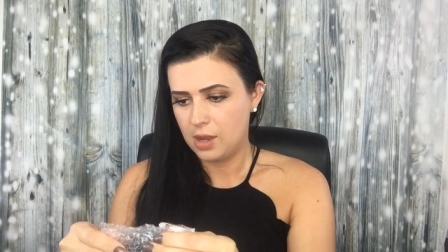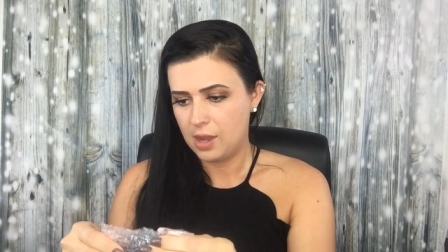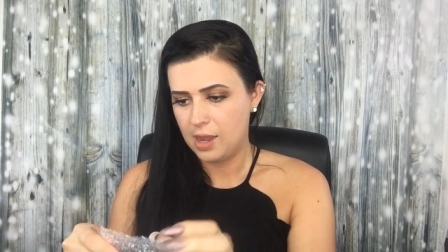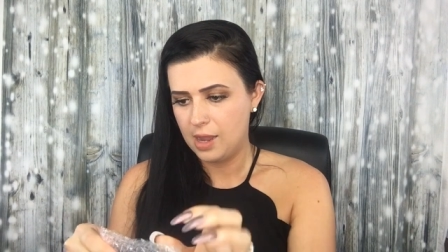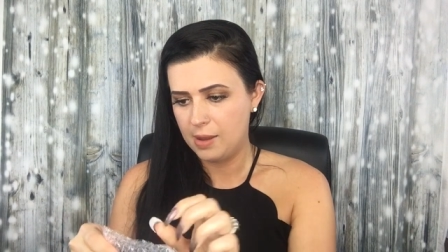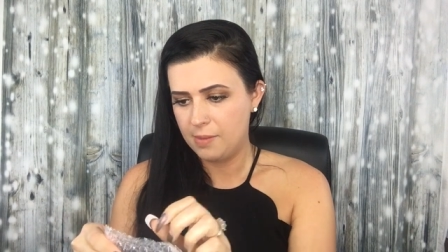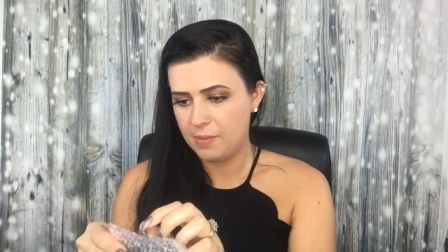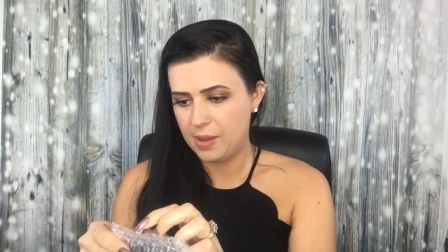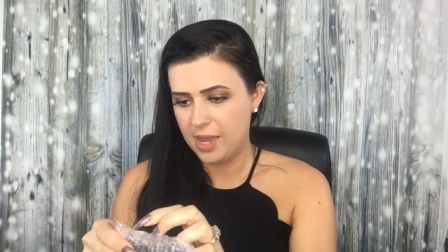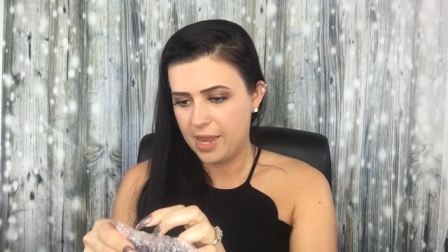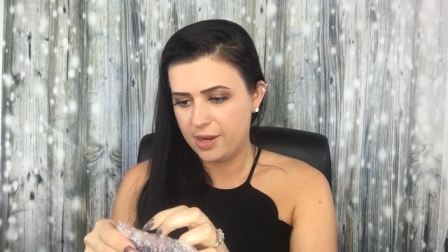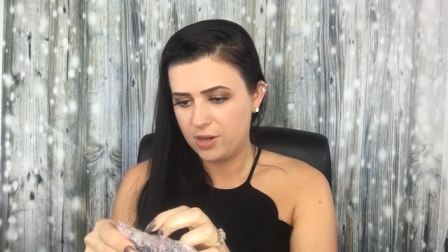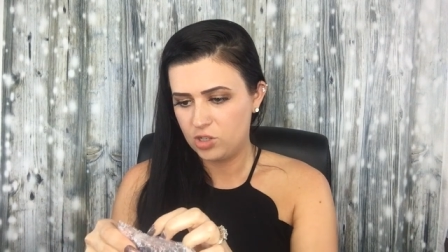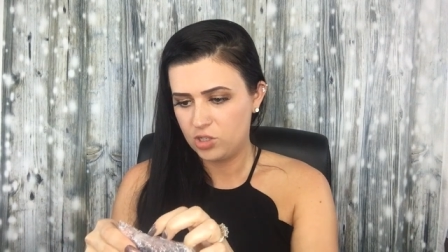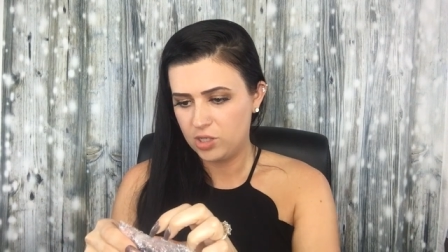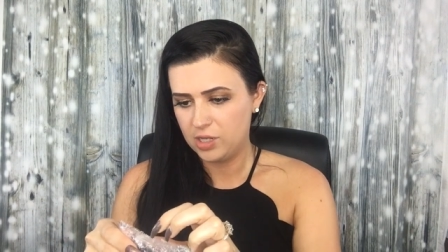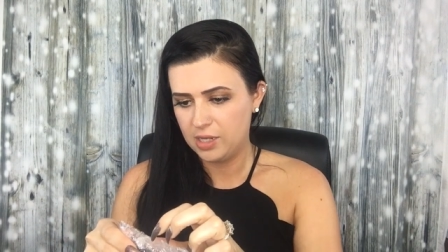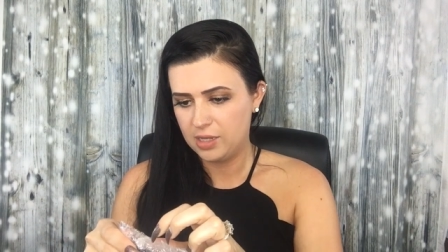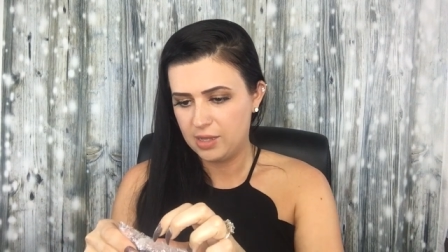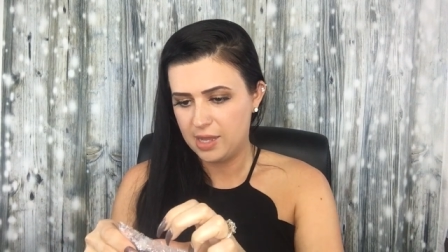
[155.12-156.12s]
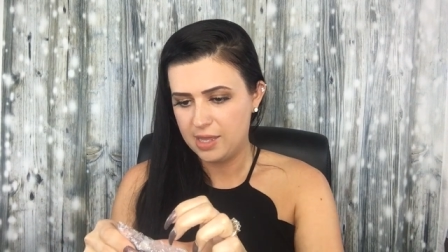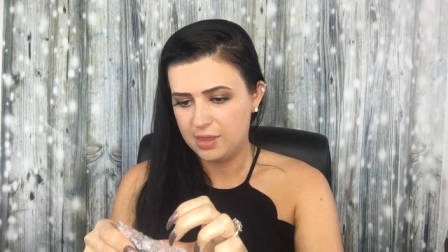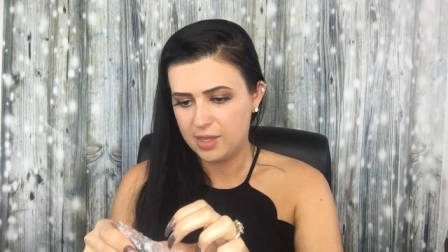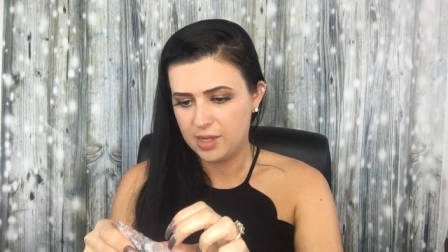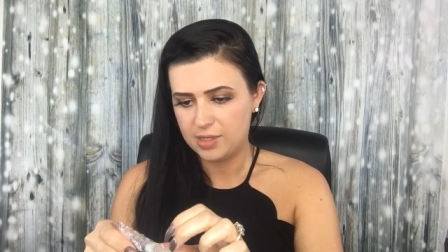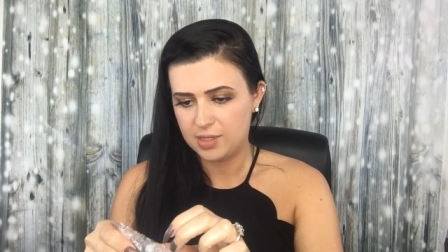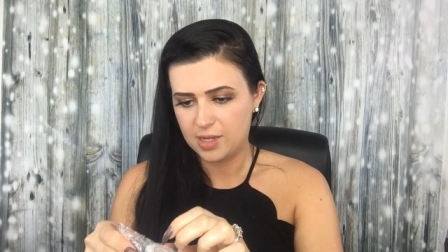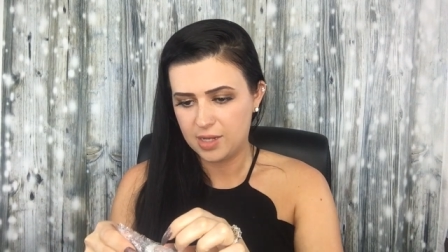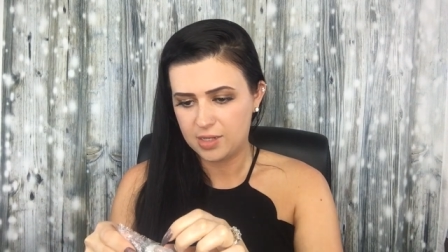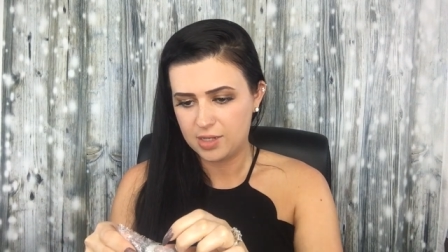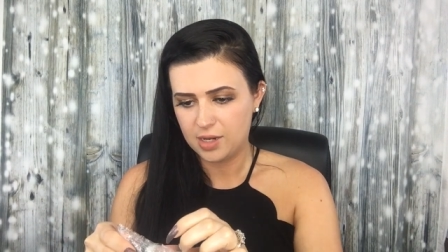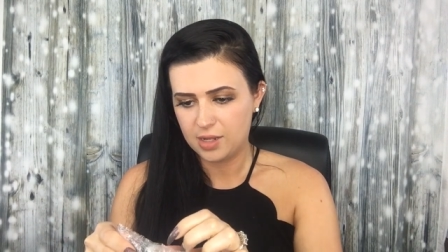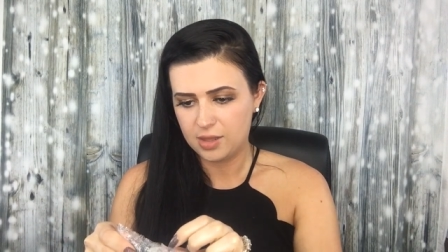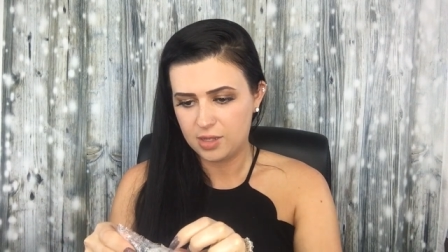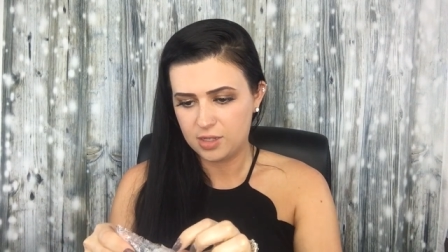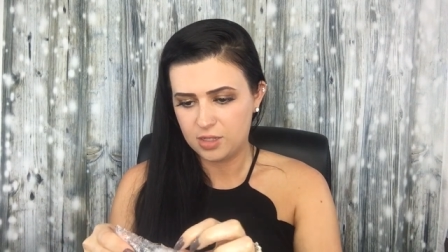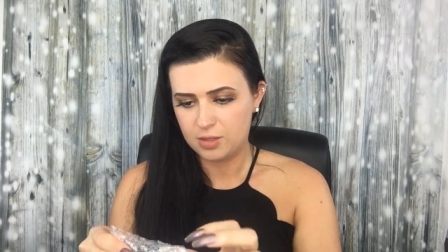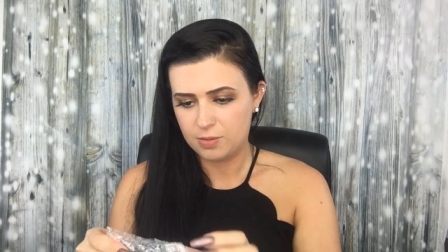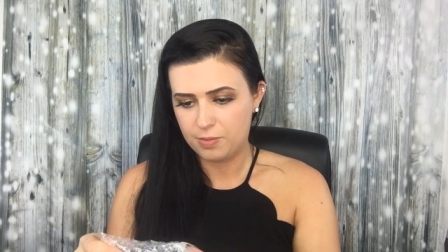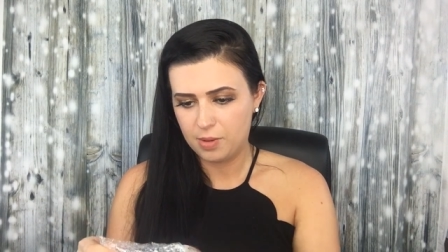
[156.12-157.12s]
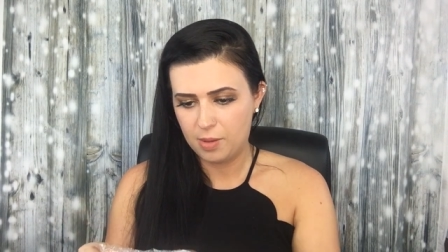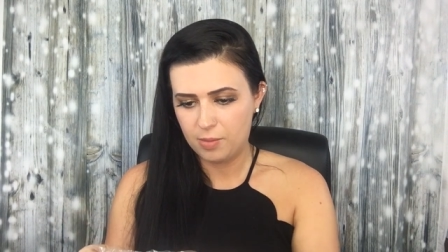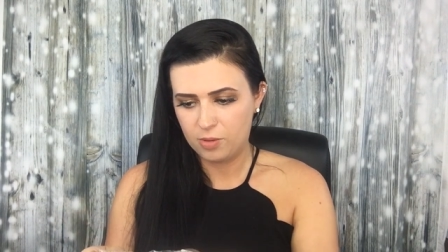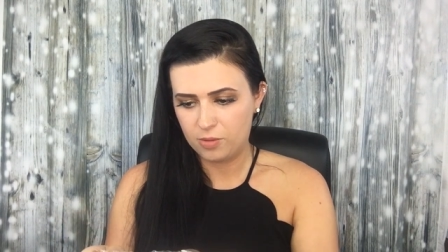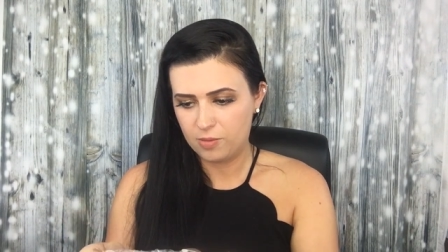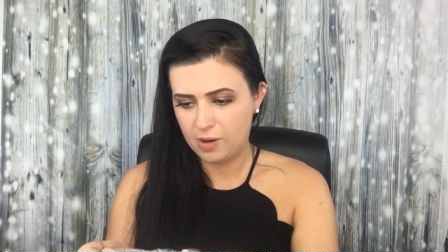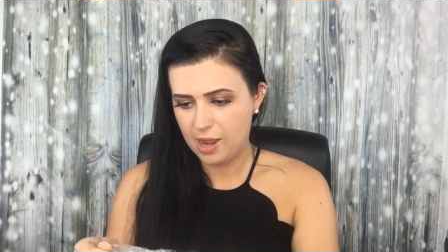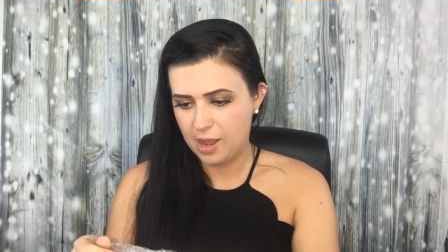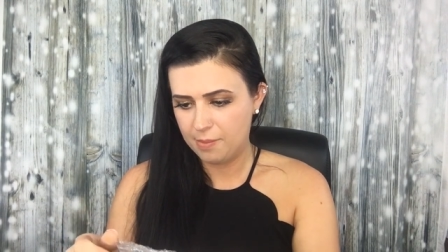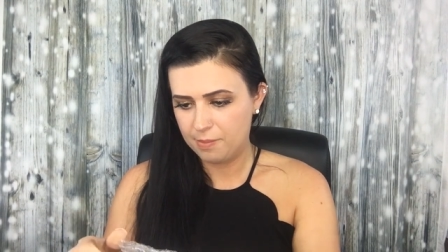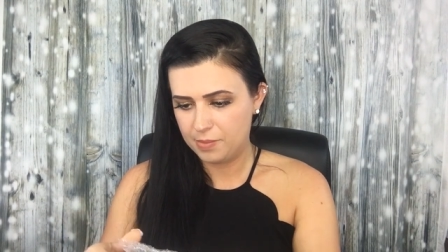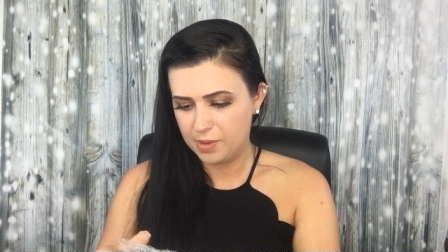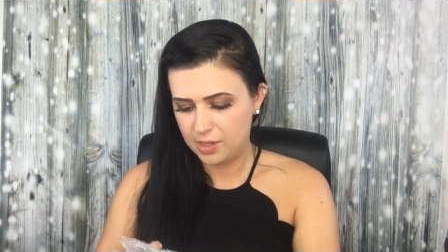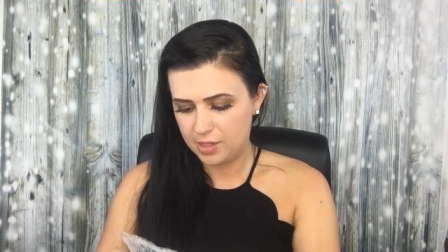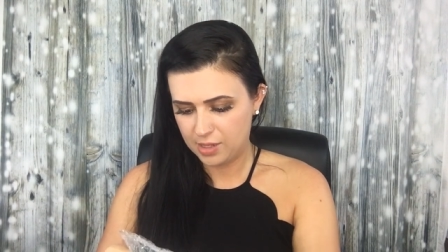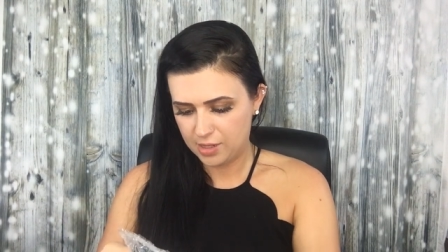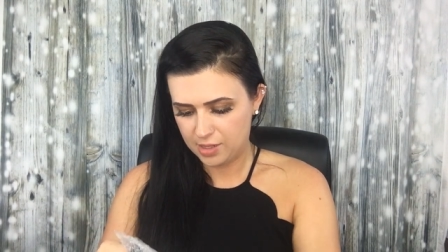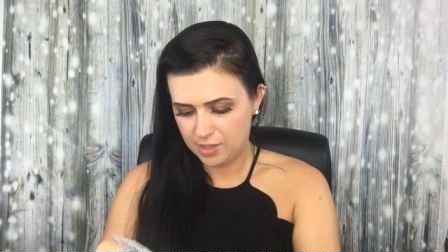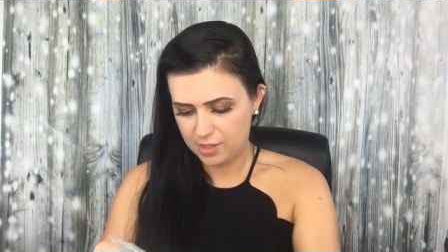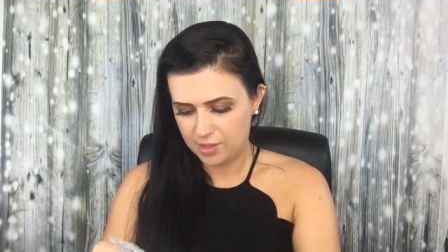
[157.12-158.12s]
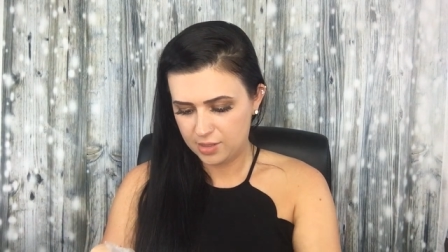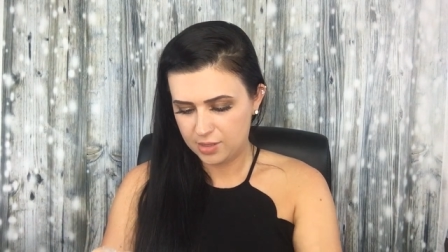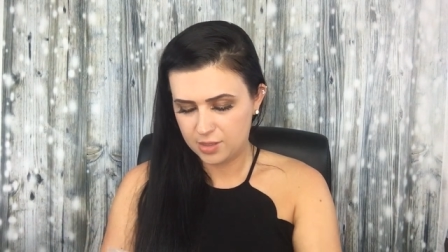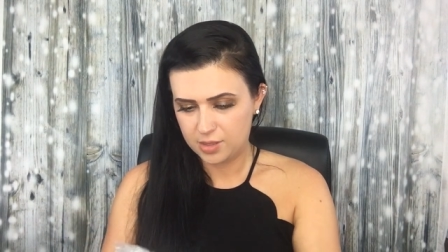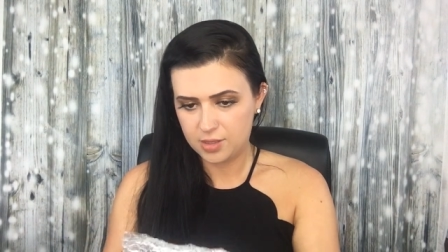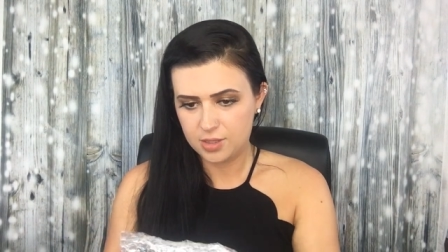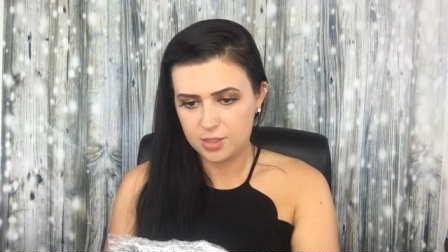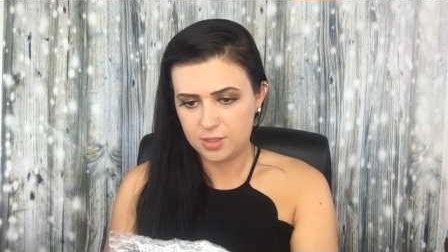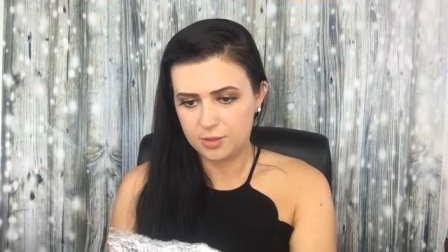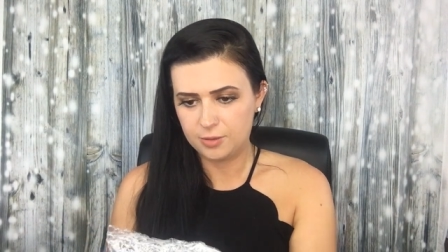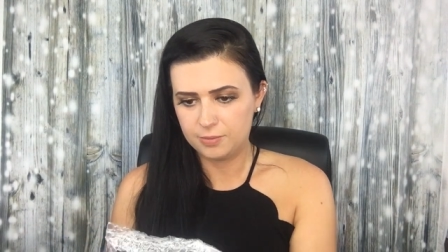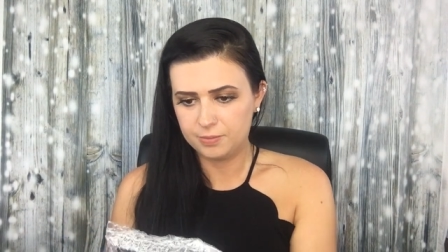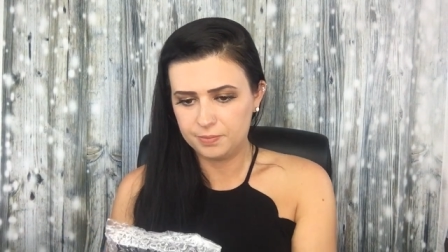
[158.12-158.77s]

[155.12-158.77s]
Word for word: I'm actually glad they sent it in this bubble wrap because